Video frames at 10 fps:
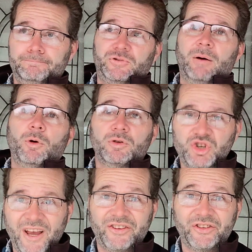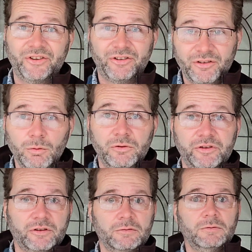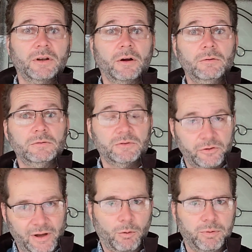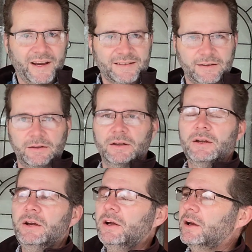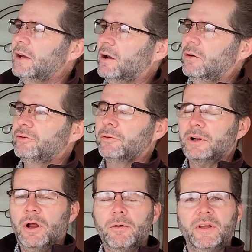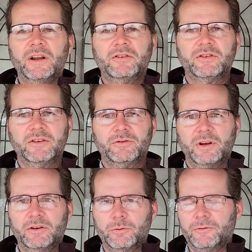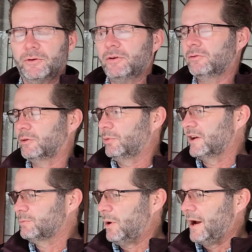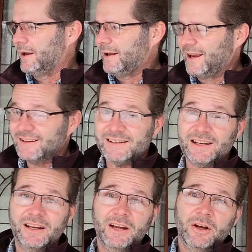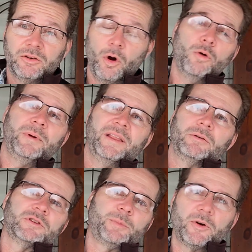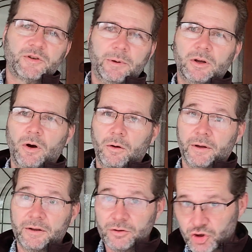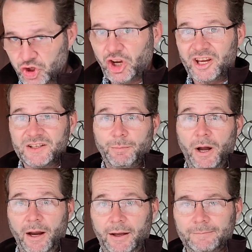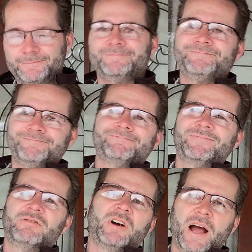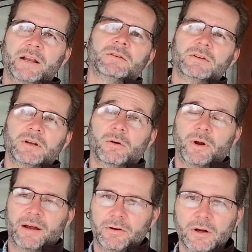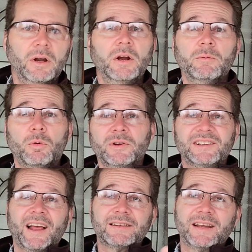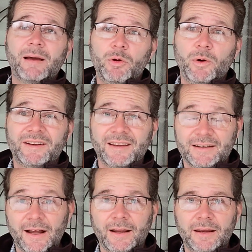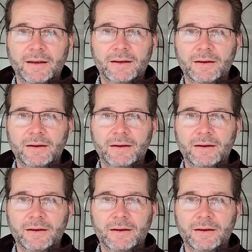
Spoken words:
double-chested suits. They're double-breasted. So in clothing, it's referred to as a breast pocket. I guess he told me that it was supposed to be called a chest pocket. Fine, whatever. But when's the last time you went to the deli